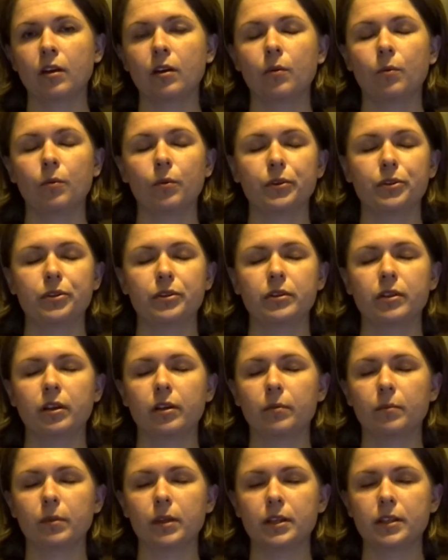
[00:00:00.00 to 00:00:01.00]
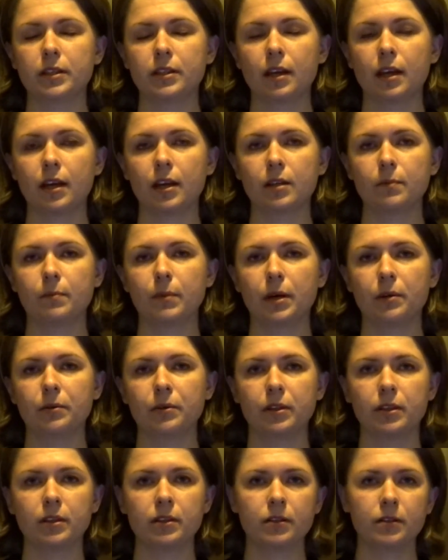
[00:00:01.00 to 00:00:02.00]
was terribly sad about
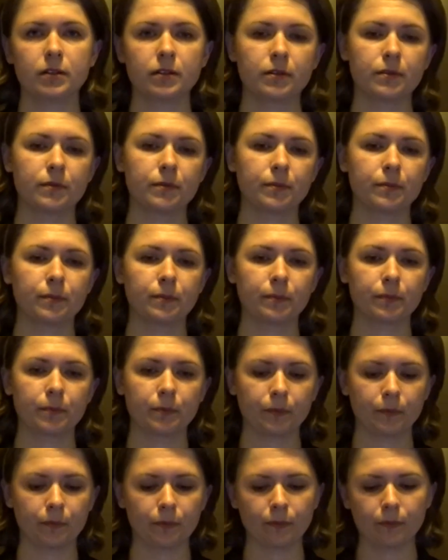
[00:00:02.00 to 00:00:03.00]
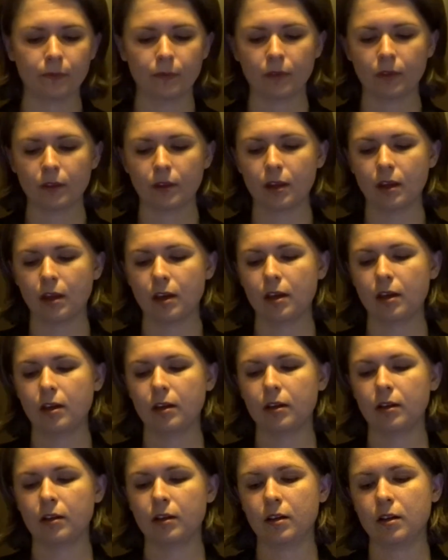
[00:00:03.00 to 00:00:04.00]
this,
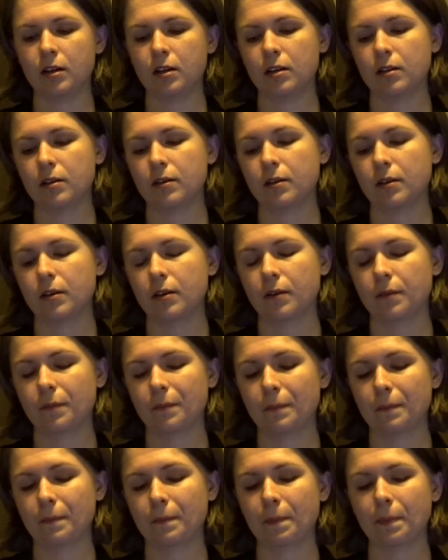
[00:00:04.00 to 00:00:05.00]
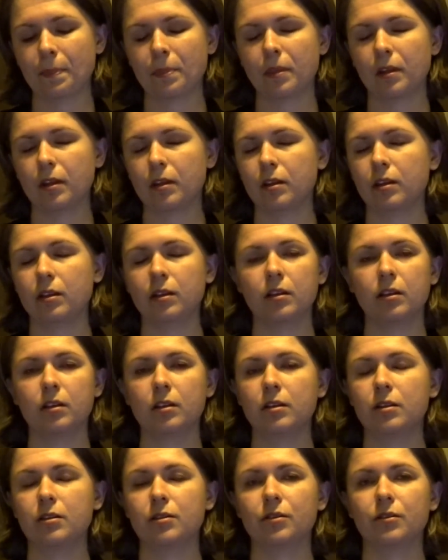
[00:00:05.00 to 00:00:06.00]
and he
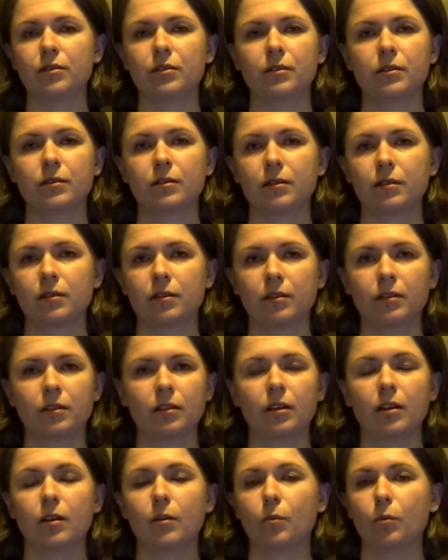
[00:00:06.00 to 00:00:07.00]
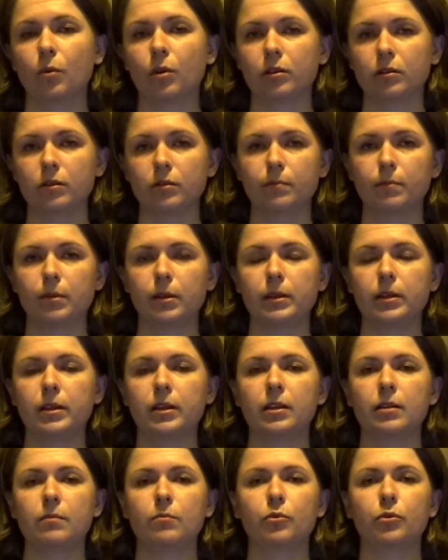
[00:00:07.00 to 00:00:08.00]
just didn't want to play
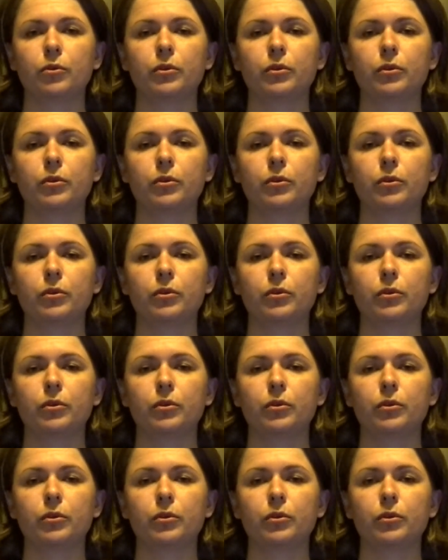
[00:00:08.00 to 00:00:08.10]
anymore.